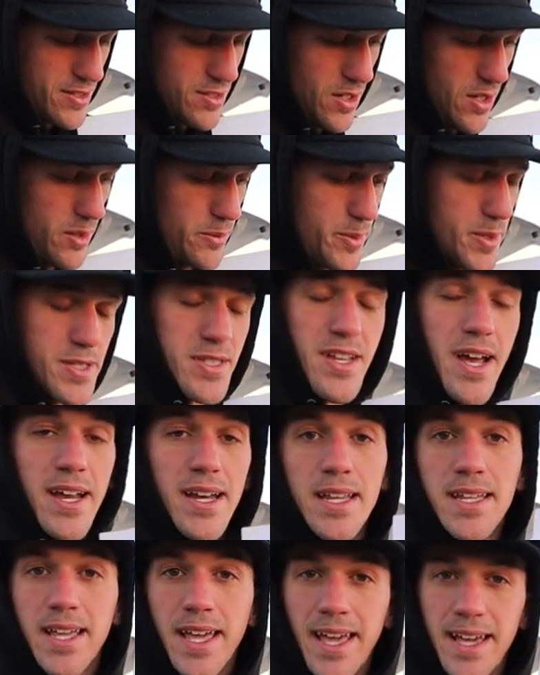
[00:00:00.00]
So I'll be
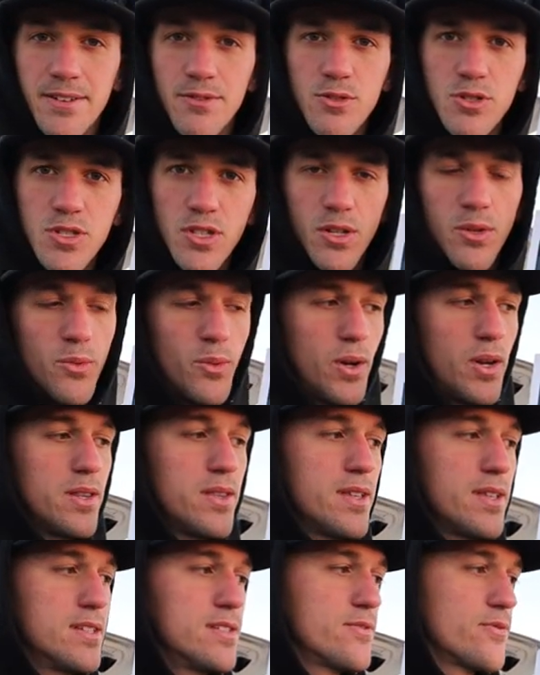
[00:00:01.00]
signing every single one
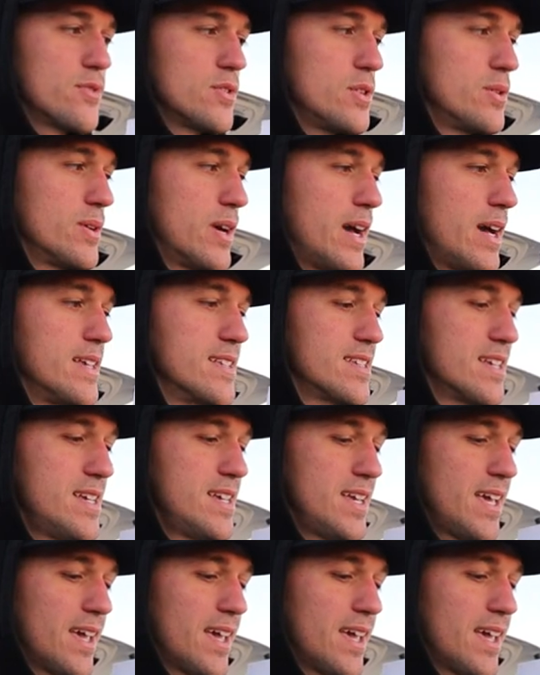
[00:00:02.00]
of these for you guys,